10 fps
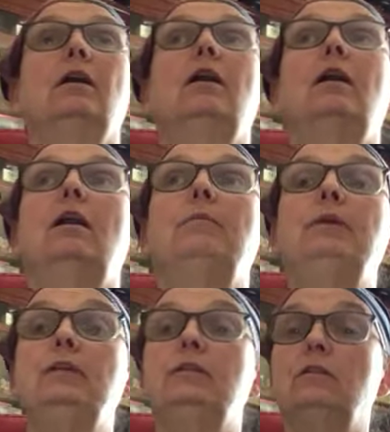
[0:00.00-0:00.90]

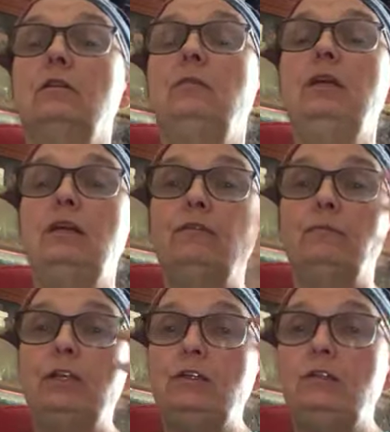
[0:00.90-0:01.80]
Because there's going to be
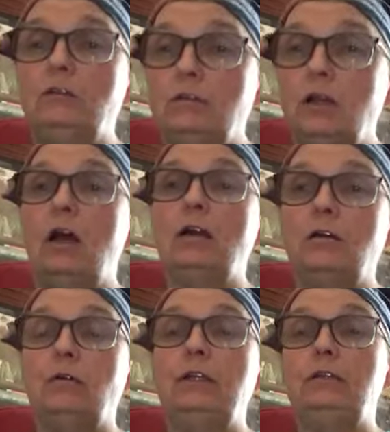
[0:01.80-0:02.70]
information you're not
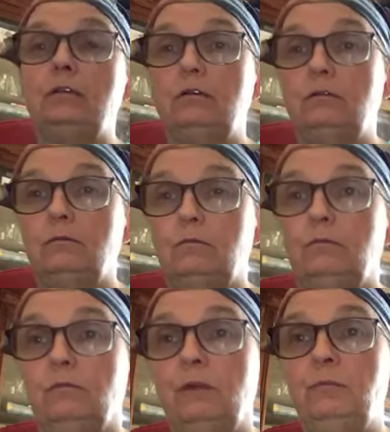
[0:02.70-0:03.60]
going to
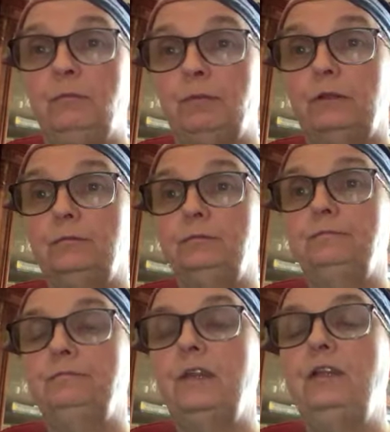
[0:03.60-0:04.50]
remember.
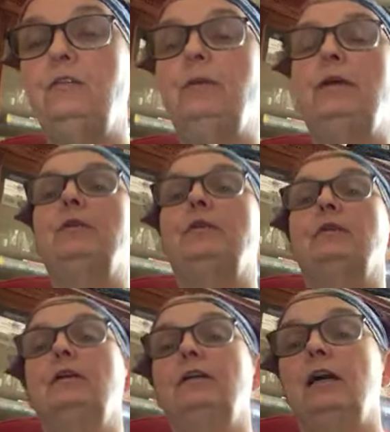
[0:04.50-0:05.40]
And you'll be able to
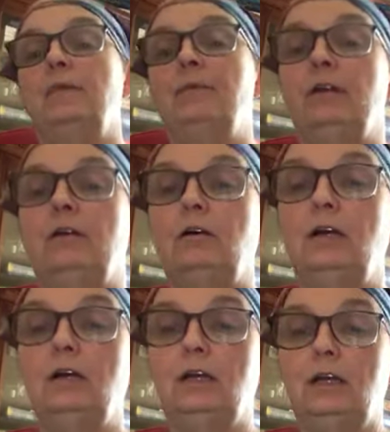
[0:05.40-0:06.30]
look up and go,
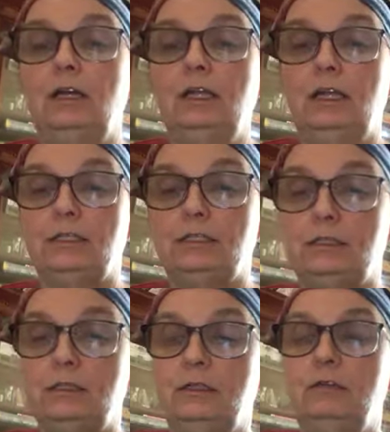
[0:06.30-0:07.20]
oh,
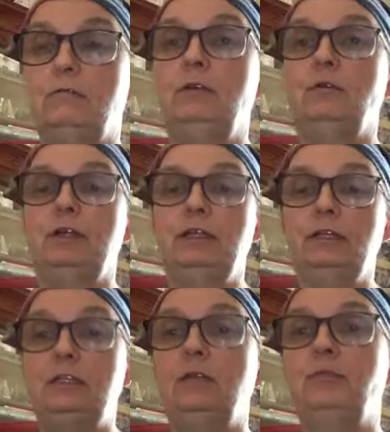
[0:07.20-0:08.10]
yes, we were in
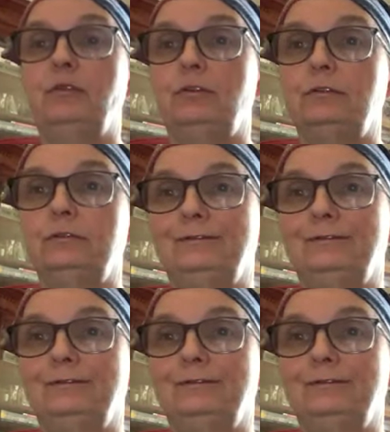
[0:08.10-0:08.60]
the temple.